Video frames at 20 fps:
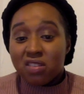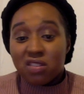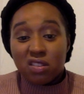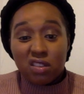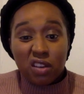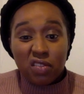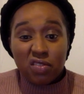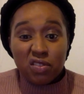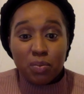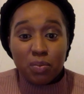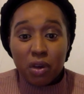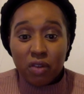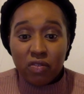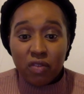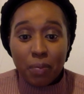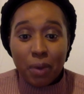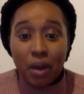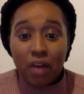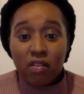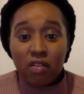it gives a bit of a
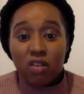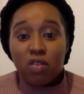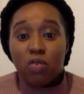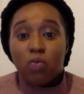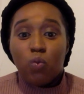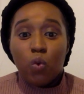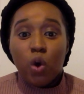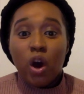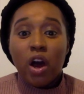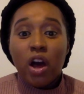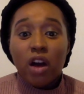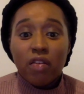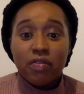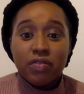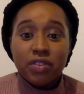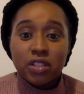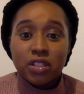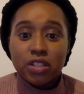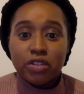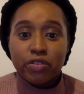background of what a health
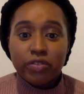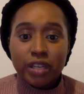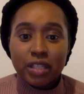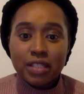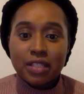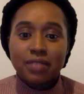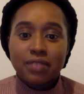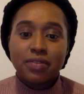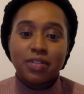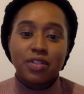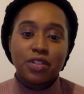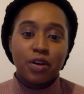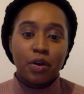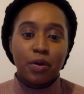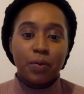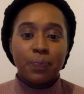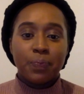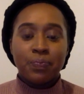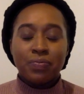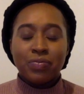visitor is. So
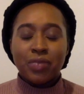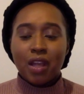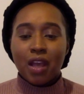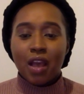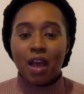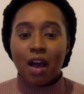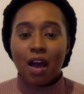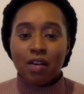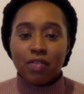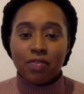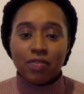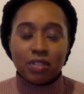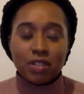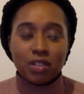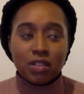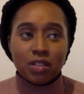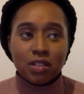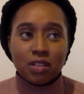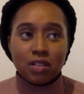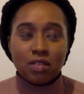health
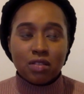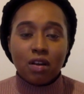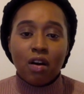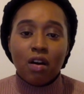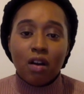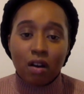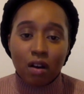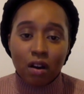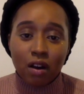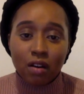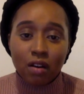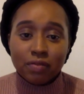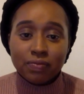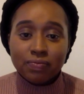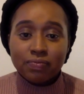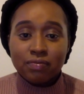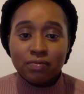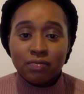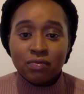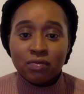visitors are
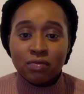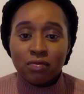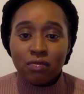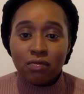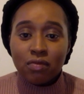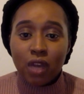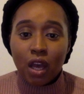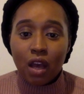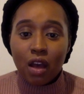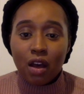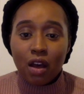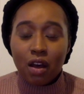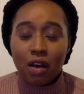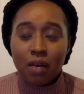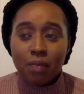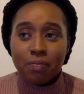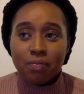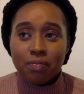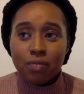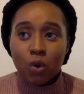
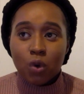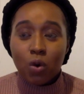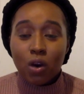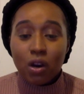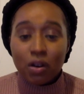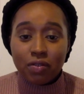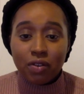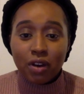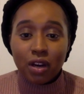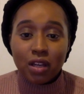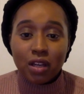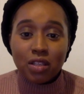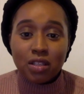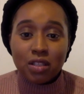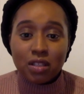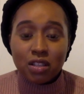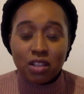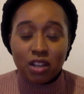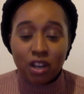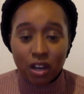qualified
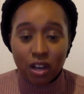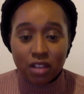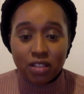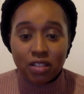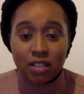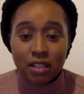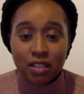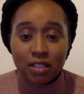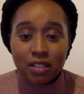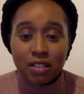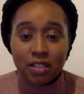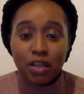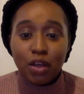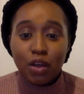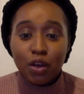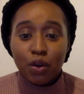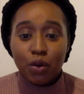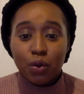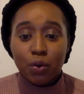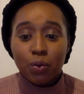nurses
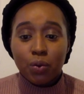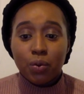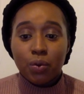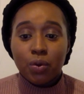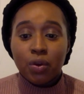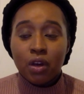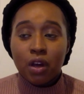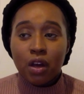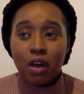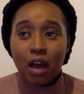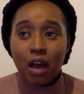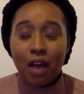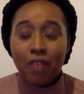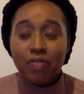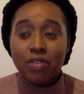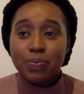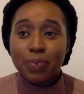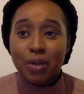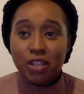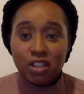who have
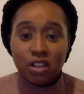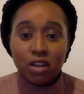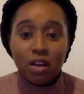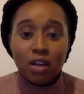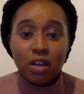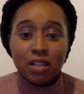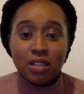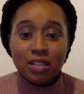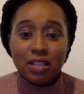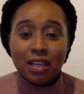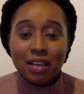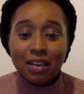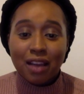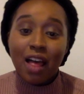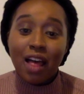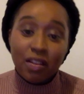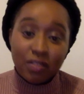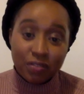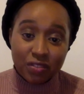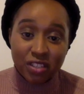specialised in
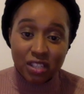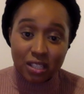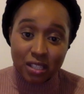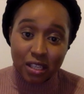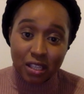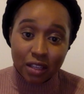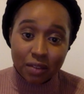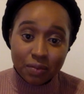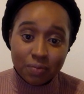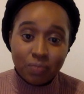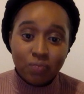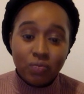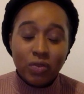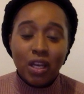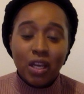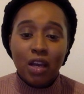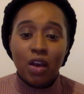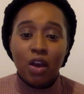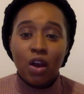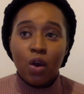health visiting,
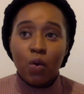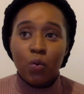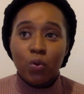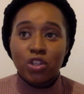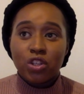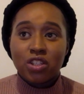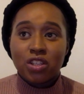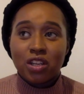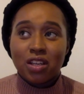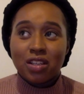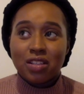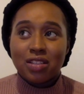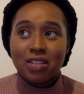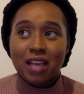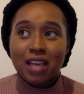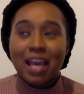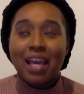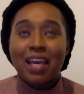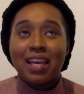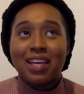which is
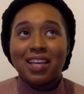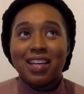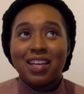a